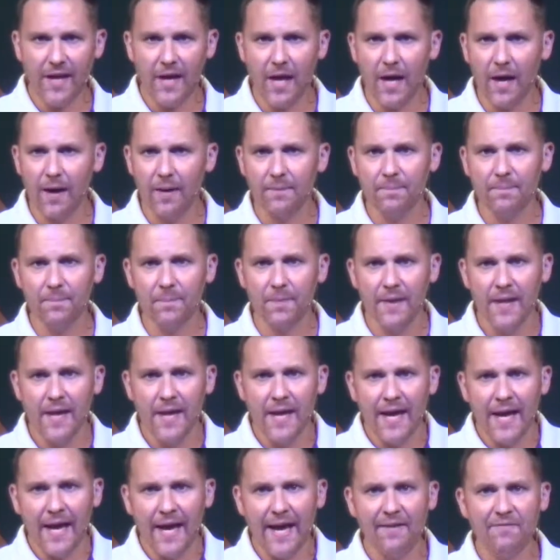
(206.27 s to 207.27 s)

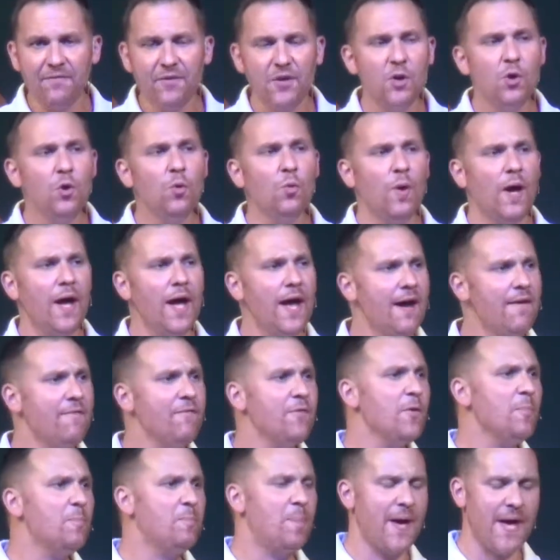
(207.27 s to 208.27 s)
Have you
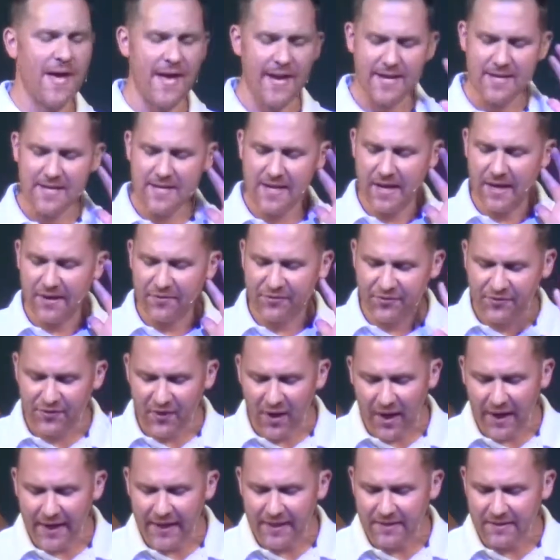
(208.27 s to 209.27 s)
ever been
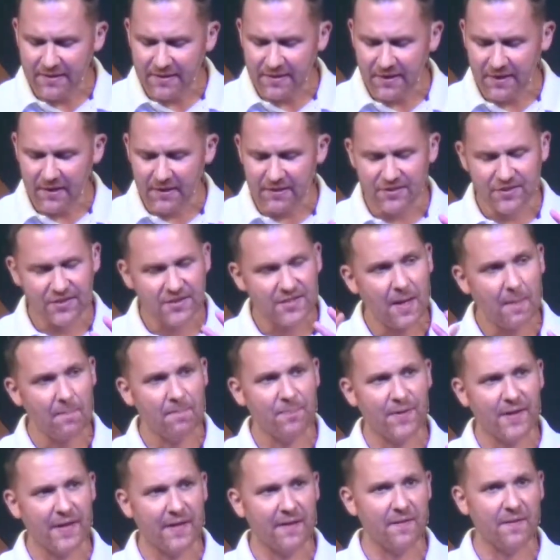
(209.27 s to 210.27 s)
assigned
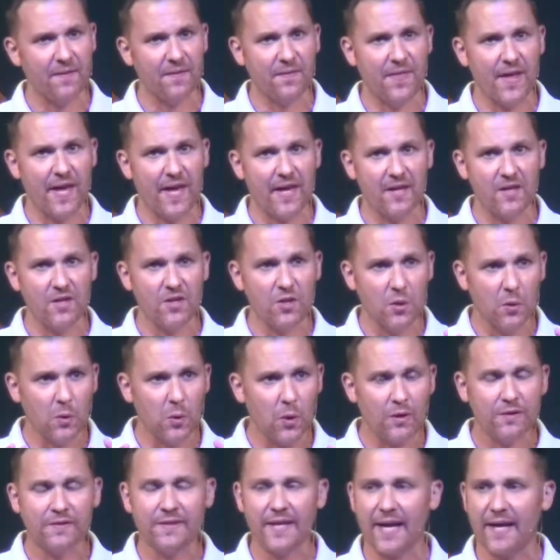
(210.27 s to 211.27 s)
something that you
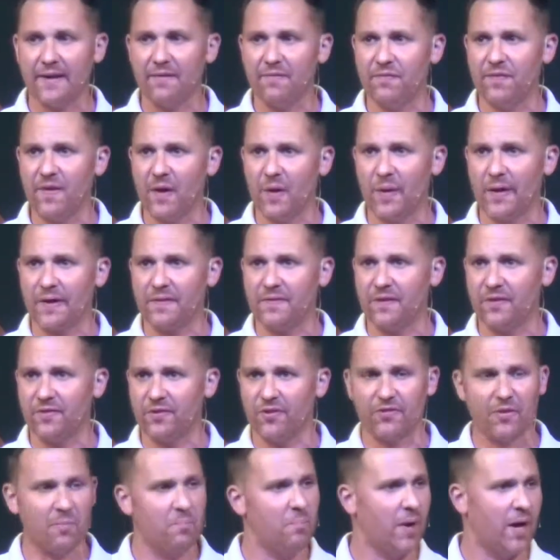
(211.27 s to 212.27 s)
looked at and felt like
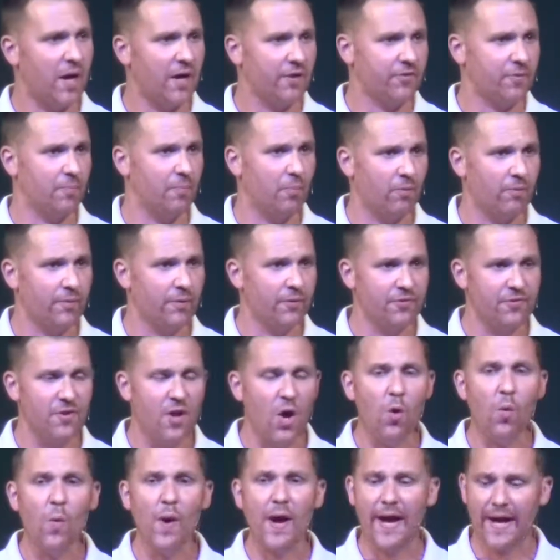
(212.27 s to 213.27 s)
this is impossible? There's
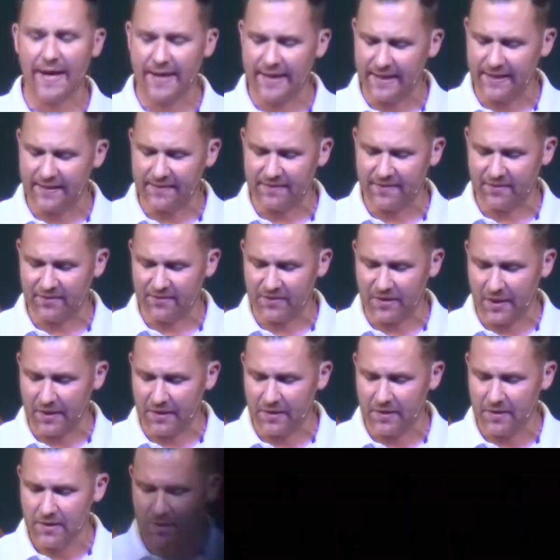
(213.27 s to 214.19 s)
no way I can get this done.